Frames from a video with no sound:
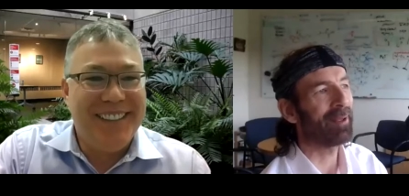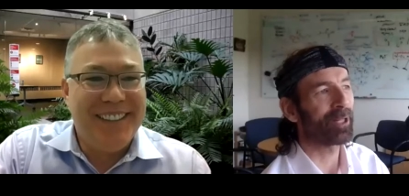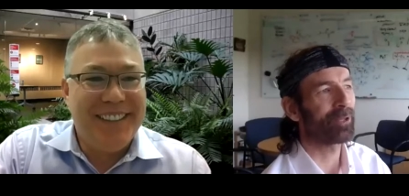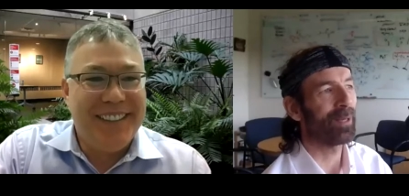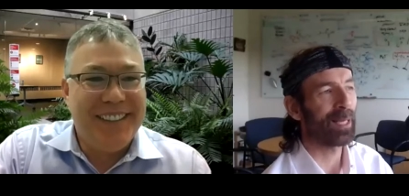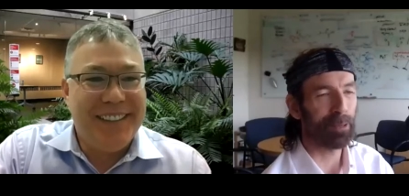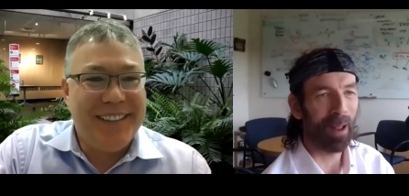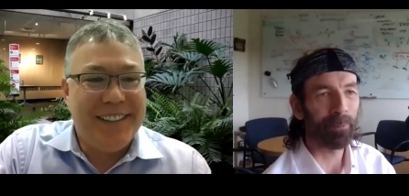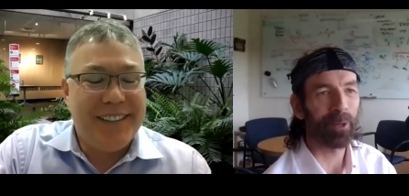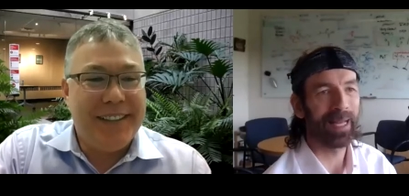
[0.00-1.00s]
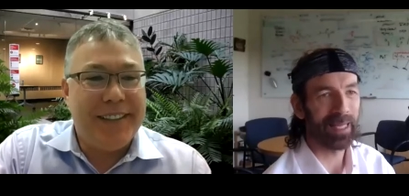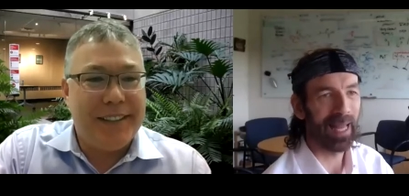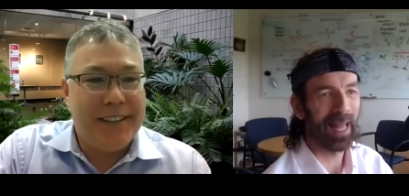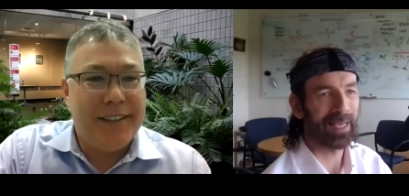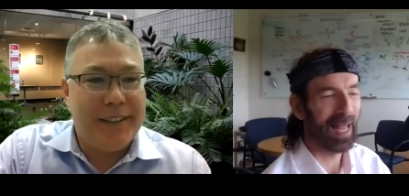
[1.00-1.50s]
Speaker 1: able to extrapolate
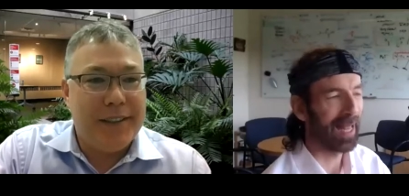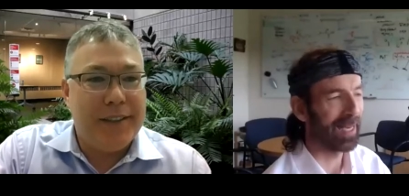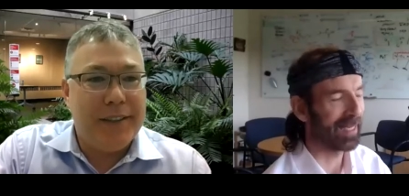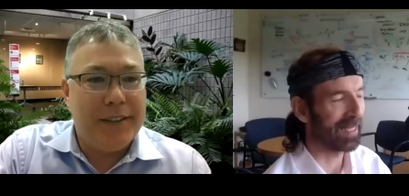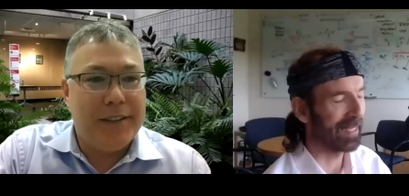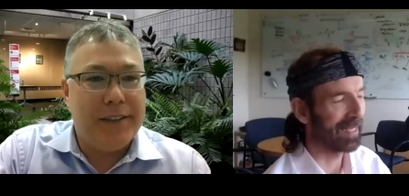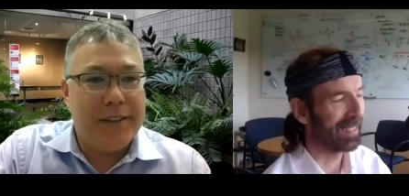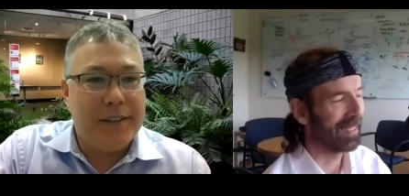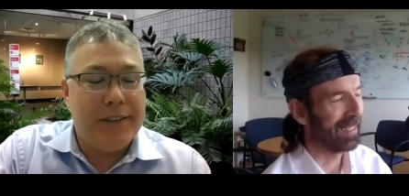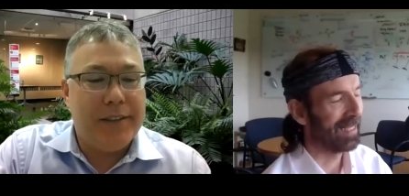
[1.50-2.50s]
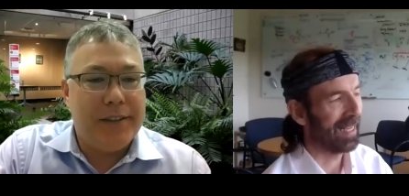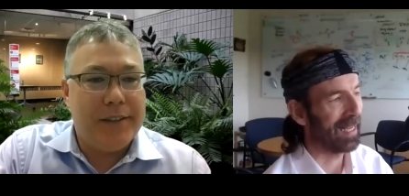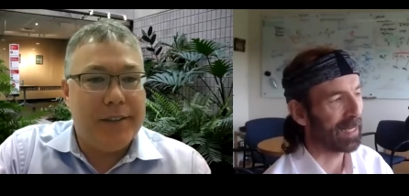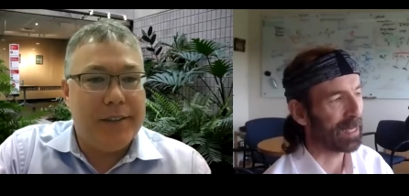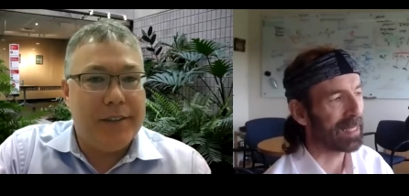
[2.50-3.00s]
that and uh,
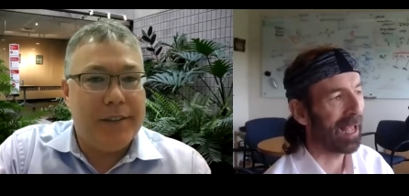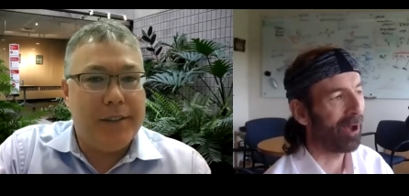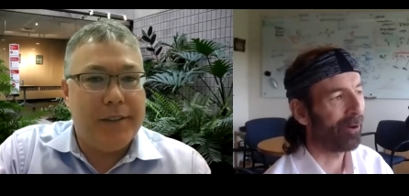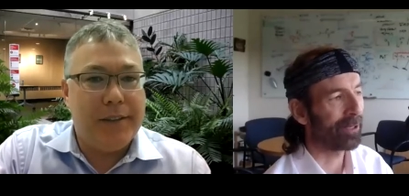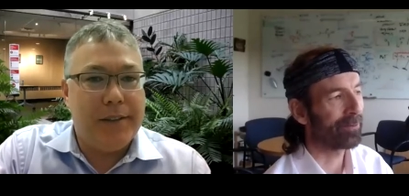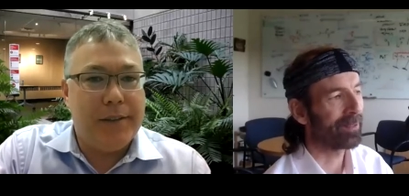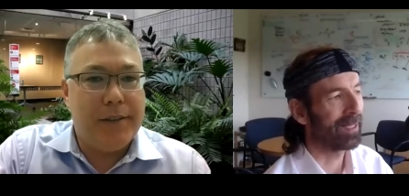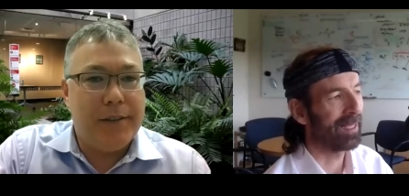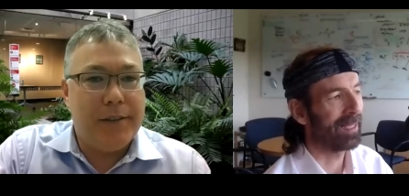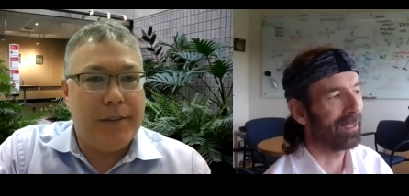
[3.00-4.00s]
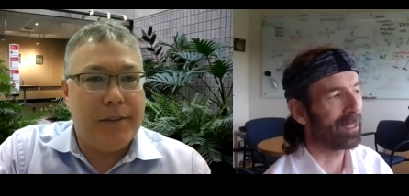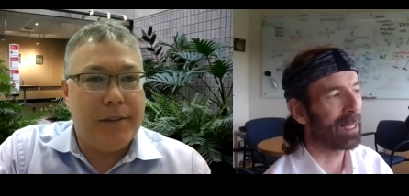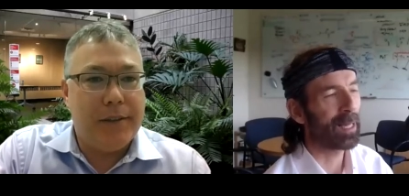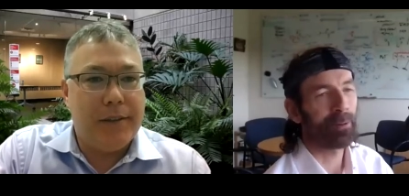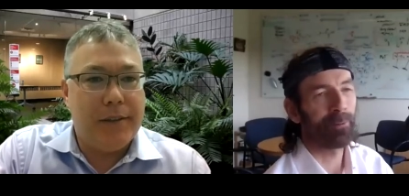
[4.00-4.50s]
and see how it
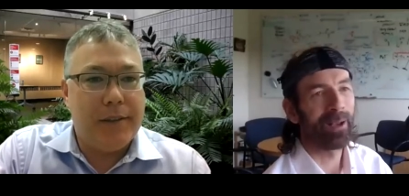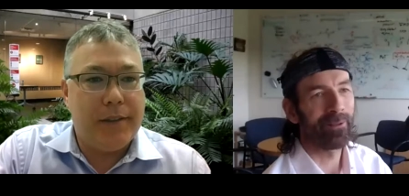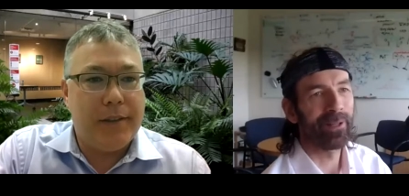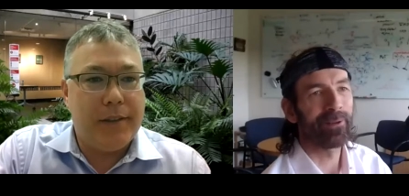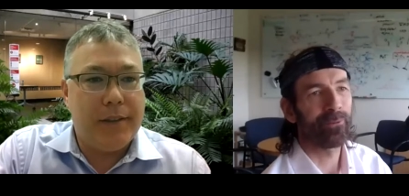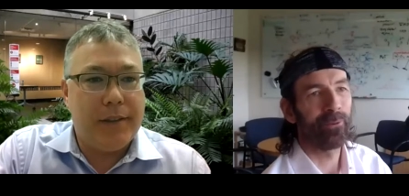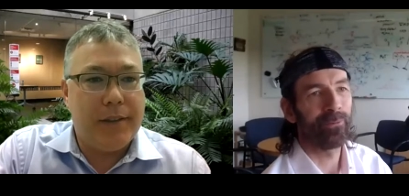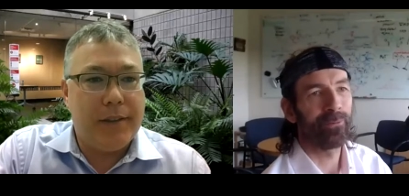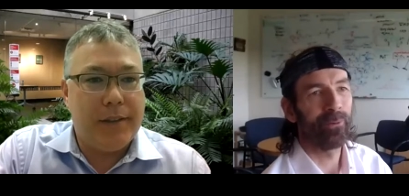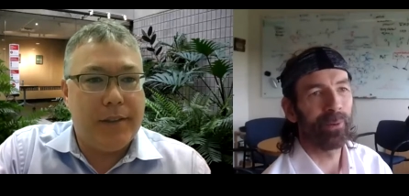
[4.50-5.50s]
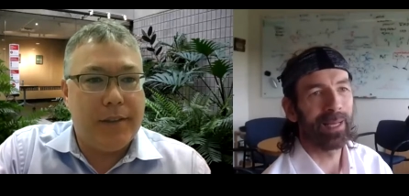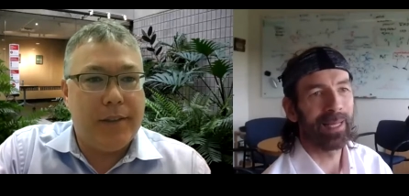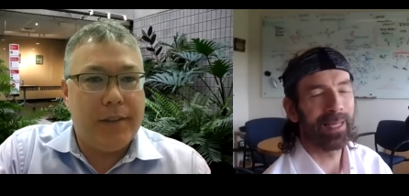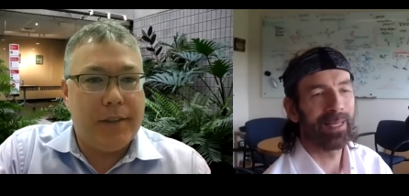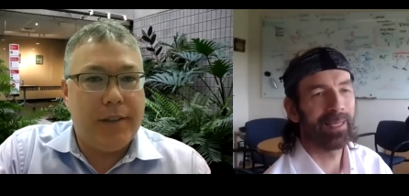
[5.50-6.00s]
uh, is relevant for, for
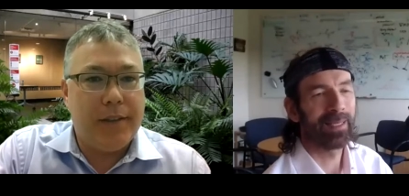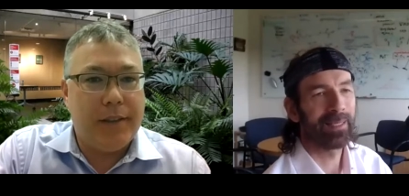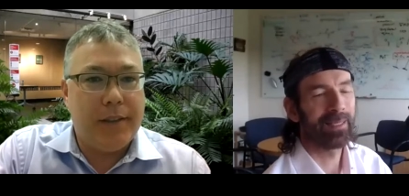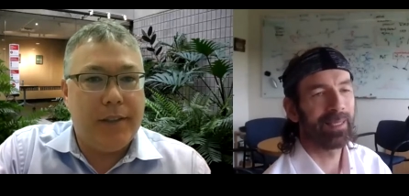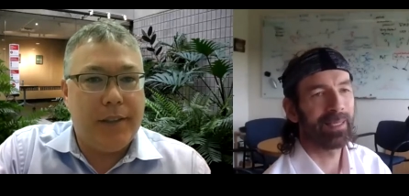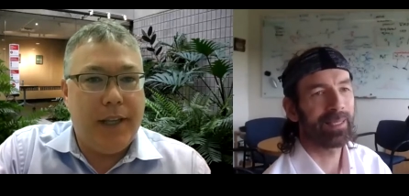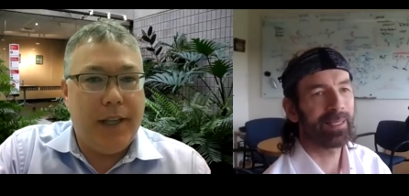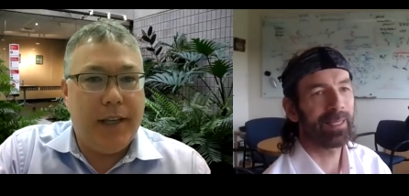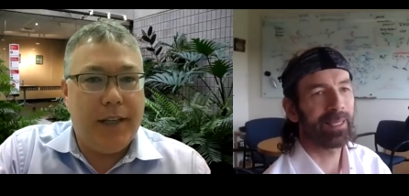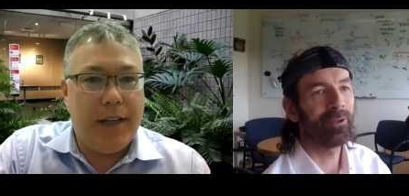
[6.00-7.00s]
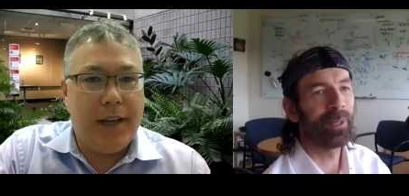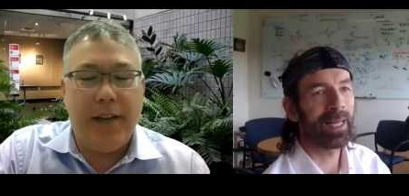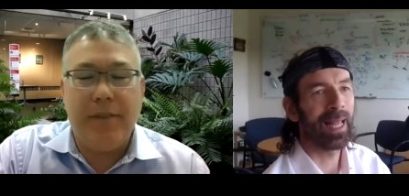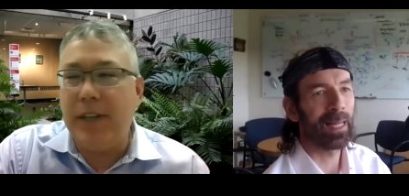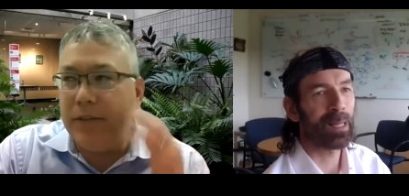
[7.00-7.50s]
really
Speaker 2: uh, yeah,
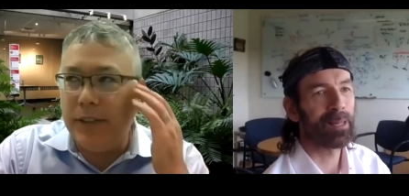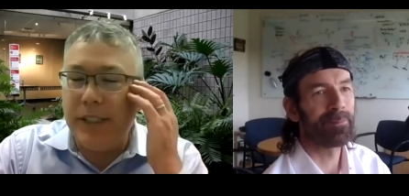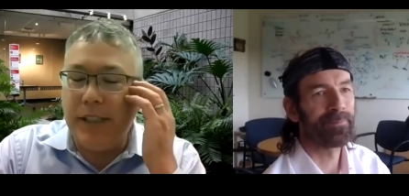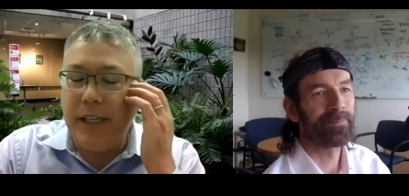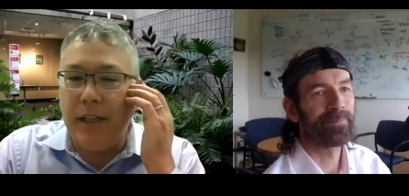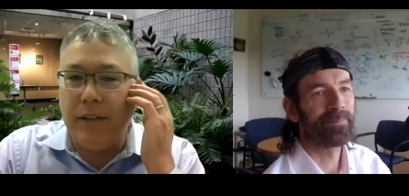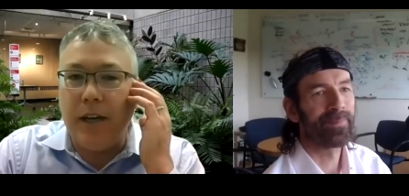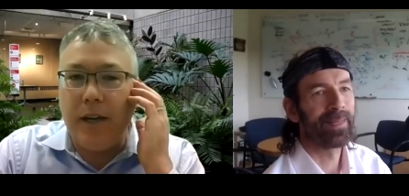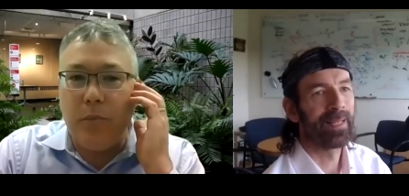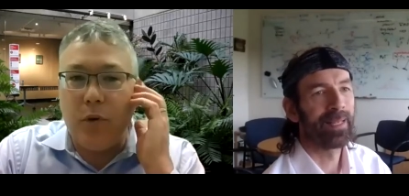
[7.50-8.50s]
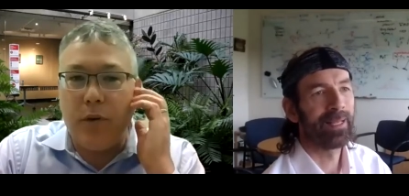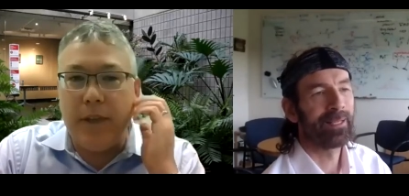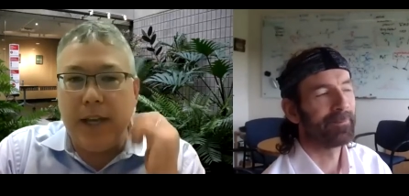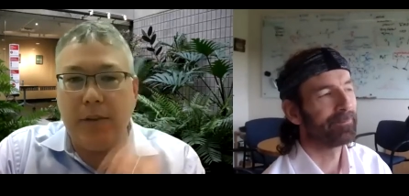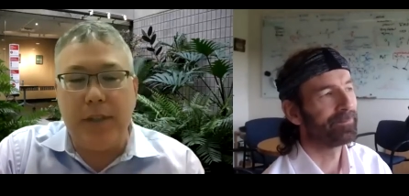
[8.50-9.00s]
I have definitely seen a lot more of
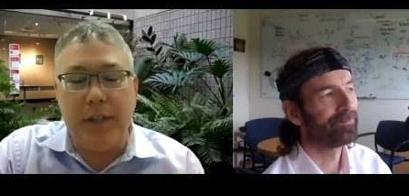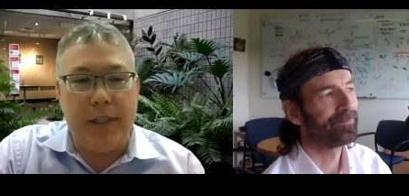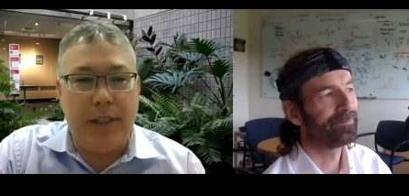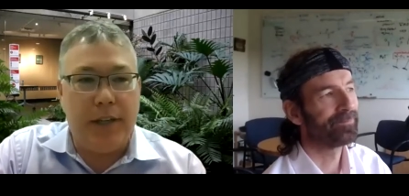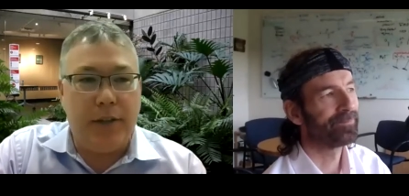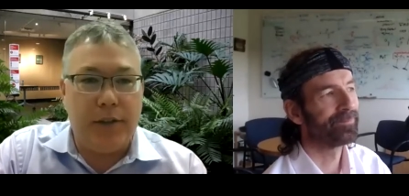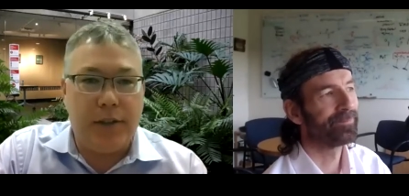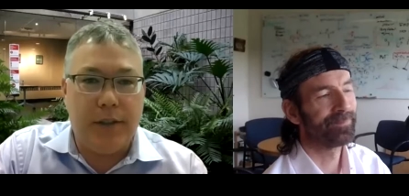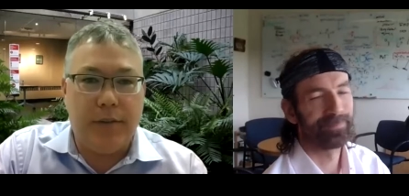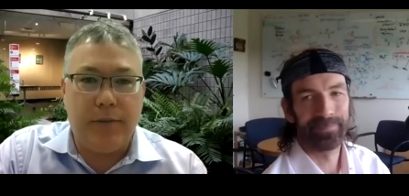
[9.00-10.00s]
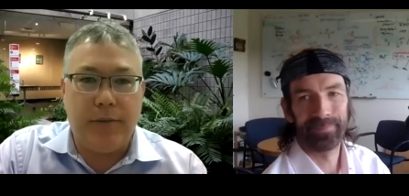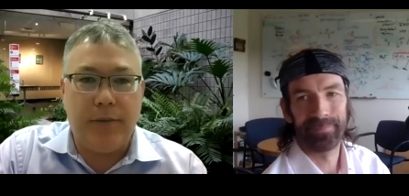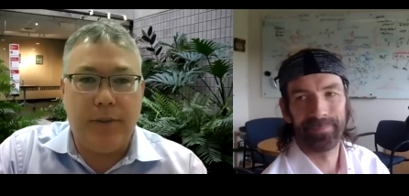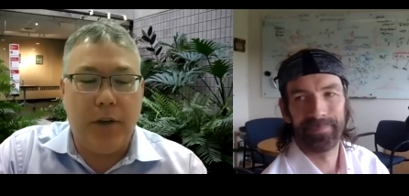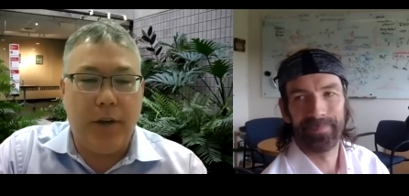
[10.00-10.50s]
that in recent years. Of
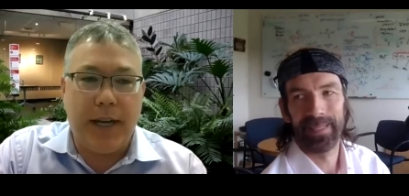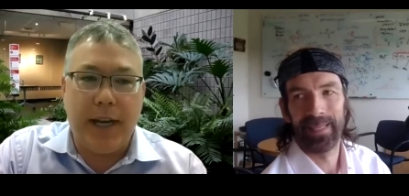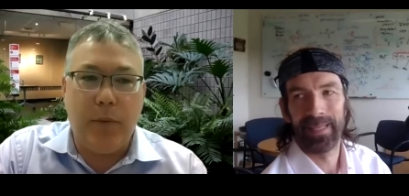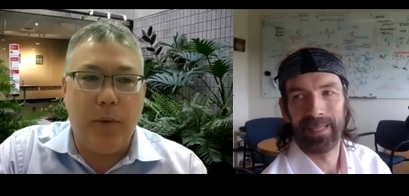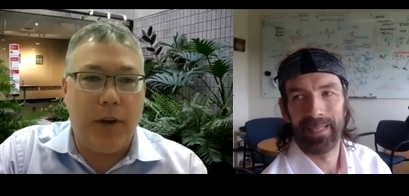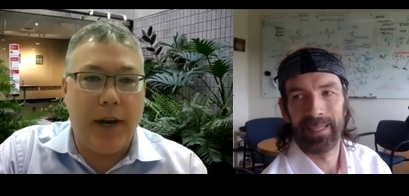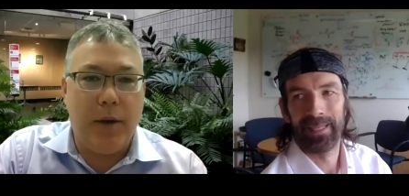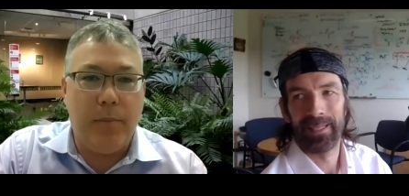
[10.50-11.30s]
you know, I kind of wonder how